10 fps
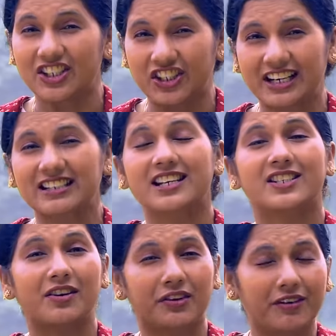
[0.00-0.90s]

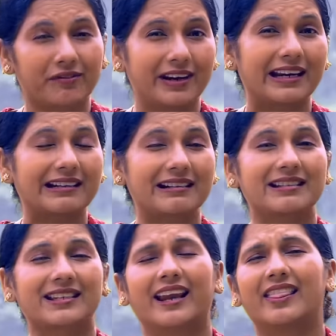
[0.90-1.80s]
Jesus
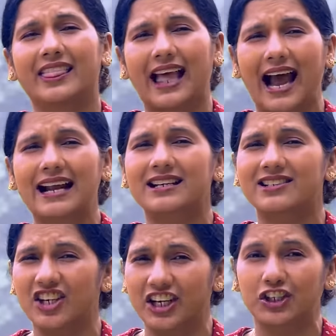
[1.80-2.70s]
reveals in that
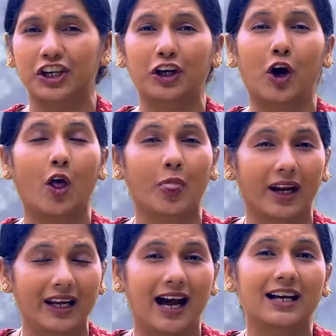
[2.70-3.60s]
teaching on the
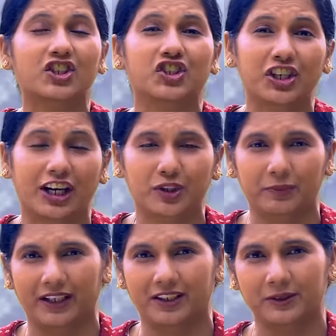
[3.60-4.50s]
last
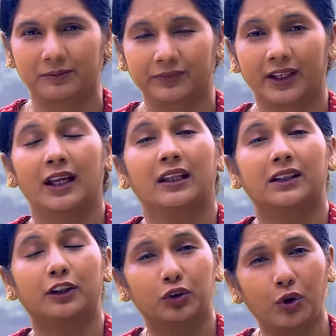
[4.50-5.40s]
judgment
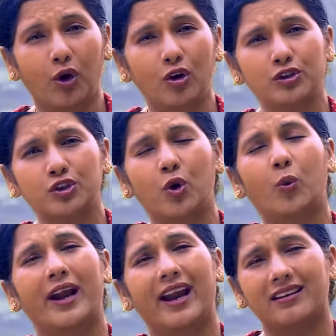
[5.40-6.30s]
that those
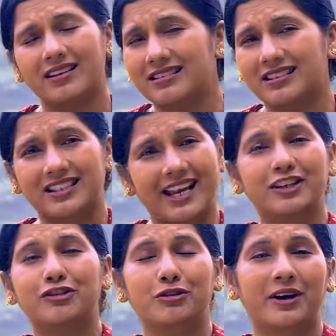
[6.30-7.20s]
who were
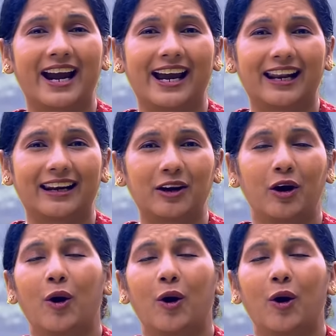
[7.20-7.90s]
sent to hell,